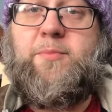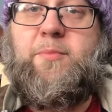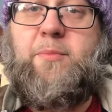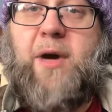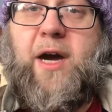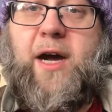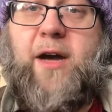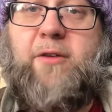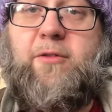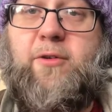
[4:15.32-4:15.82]

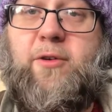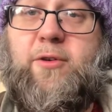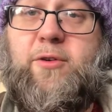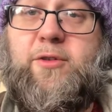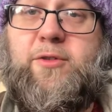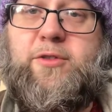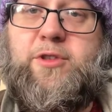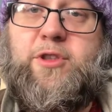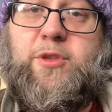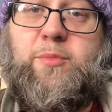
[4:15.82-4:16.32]
buy
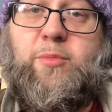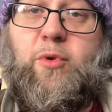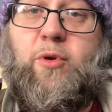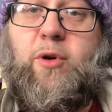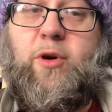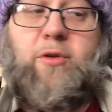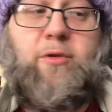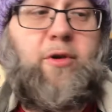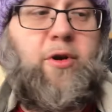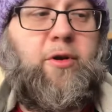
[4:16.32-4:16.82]
local,
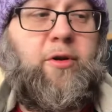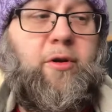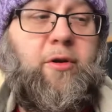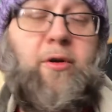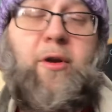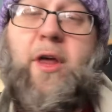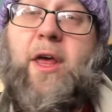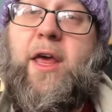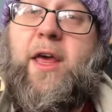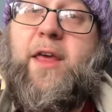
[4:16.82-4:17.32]
support
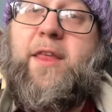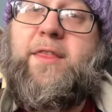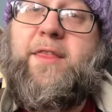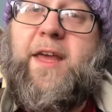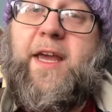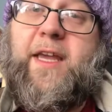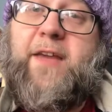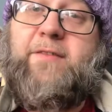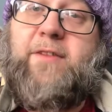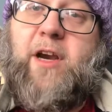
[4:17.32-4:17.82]
local.
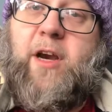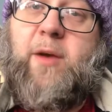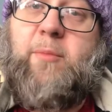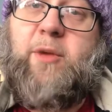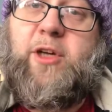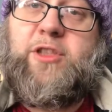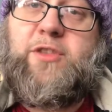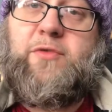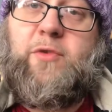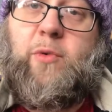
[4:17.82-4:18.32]
Thank you very
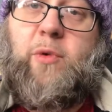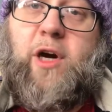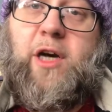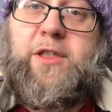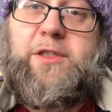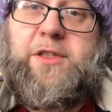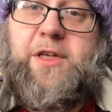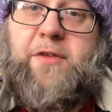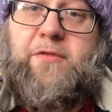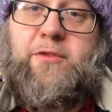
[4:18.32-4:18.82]
much for
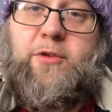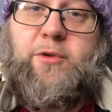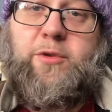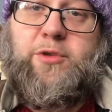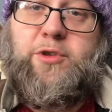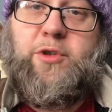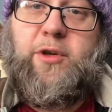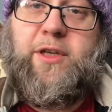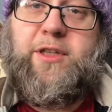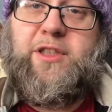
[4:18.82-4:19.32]
watching. If you
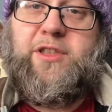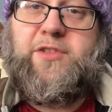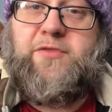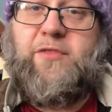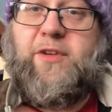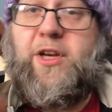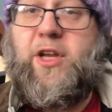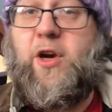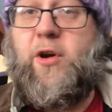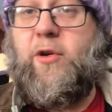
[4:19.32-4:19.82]
enjoyed this
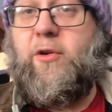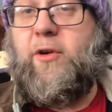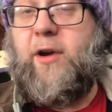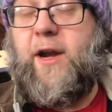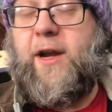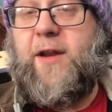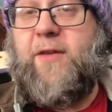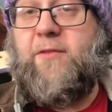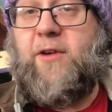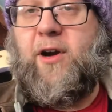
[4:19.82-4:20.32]
video or
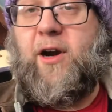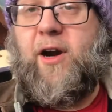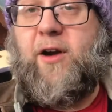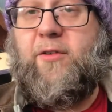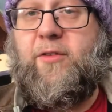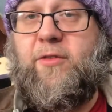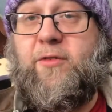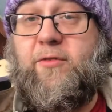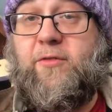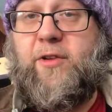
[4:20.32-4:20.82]
any of our
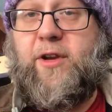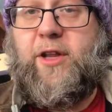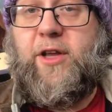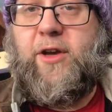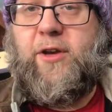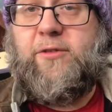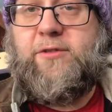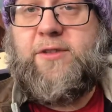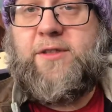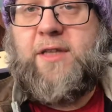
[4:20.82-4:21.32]
other
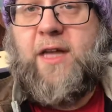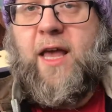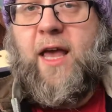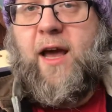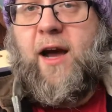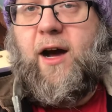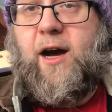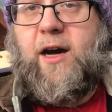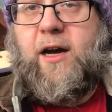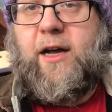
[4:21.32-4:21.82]
videos,
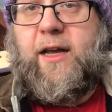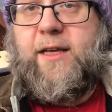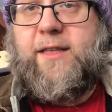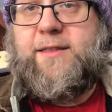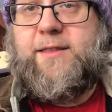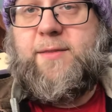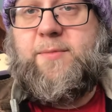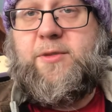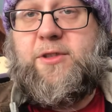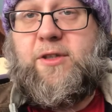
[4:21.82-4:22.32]
uh, hit
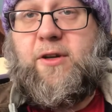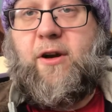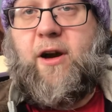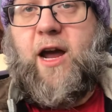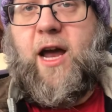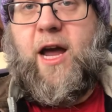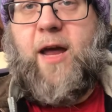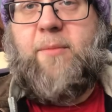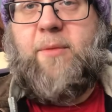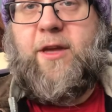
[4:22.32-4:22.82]

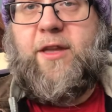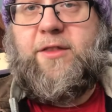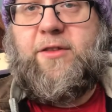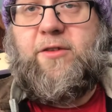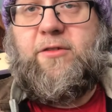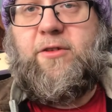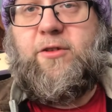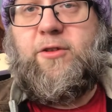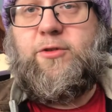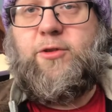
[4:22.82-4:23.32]
subscribe, hit the
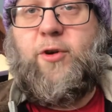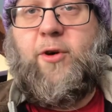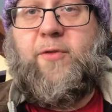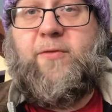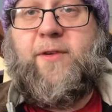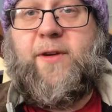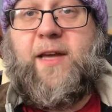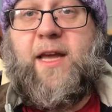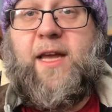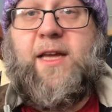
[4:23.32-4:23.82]
little
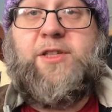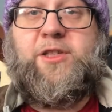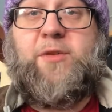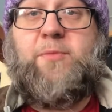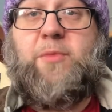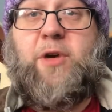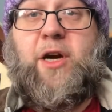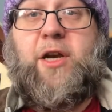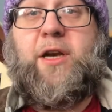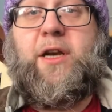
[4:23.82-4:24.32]
notification
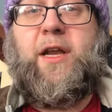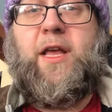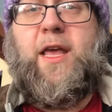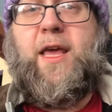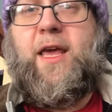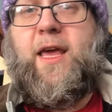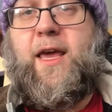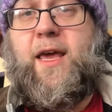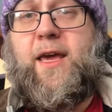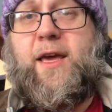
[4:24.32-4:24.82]
button,
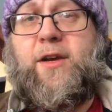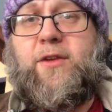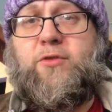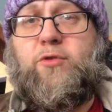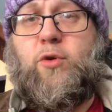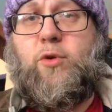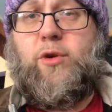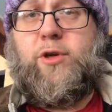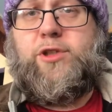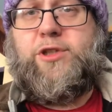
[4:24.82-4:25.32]
and of
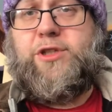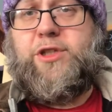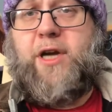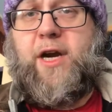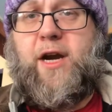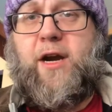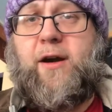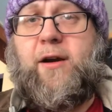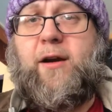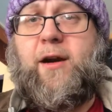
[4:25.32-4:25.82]
course
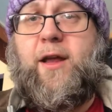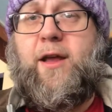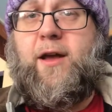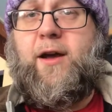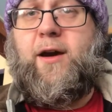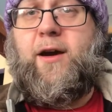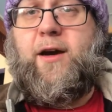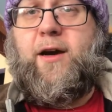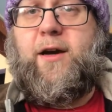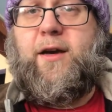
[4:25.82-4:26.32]
share
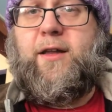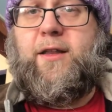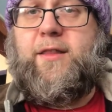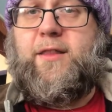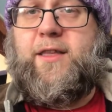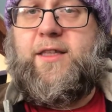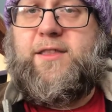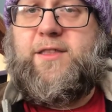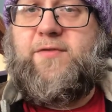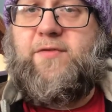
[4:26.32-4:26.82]
uh,
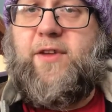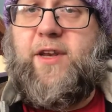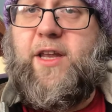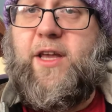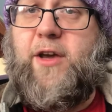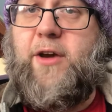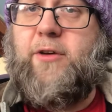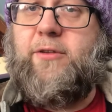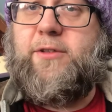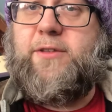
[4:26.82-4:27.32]
these
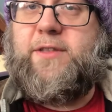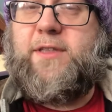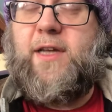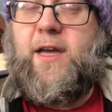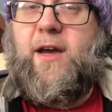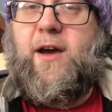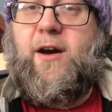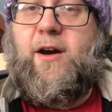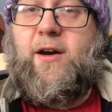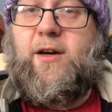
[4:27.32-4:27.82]
videos
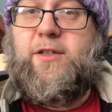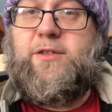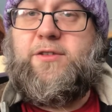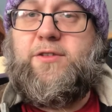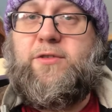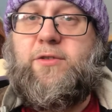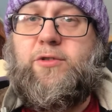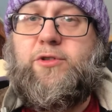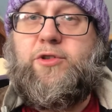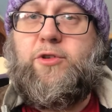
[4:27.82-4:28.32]
on
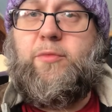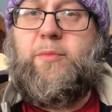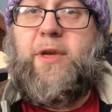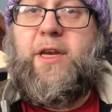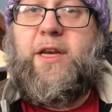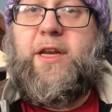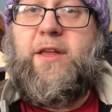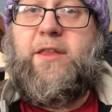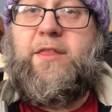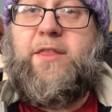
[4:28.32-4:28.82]
social
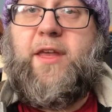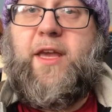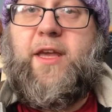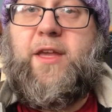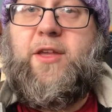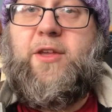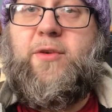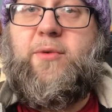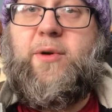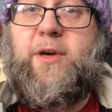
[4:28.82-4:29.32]
media.
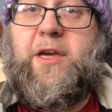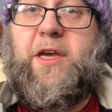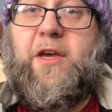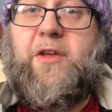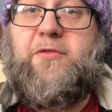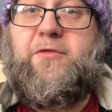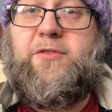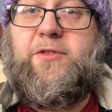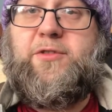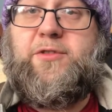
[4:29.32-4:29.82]
Thank you again
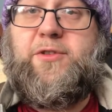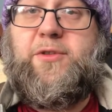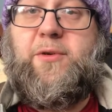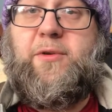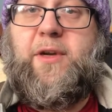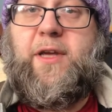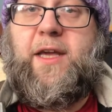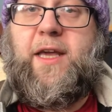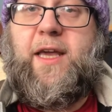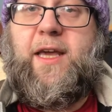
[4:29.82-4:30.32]
for
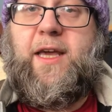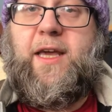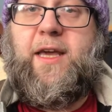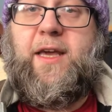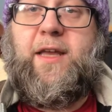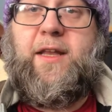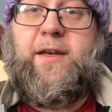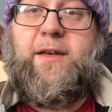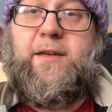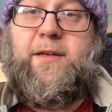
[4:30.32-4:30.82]
tuning
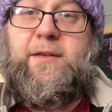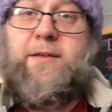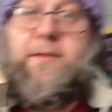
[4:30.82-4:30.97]
in.